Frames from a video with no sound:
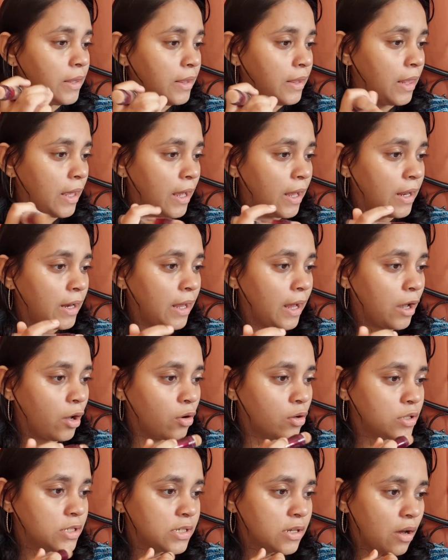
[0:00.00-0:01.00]
Then I
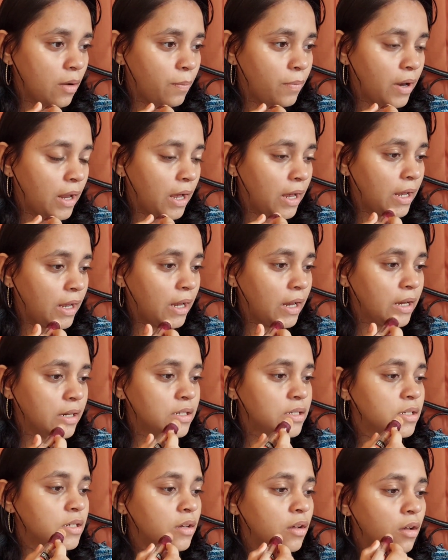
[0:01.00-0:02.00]
also apply
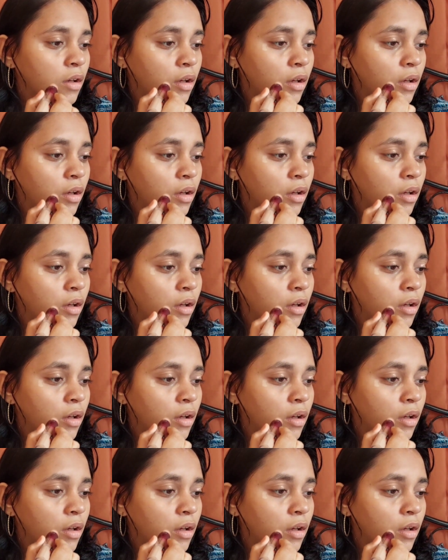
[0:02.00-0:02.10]
it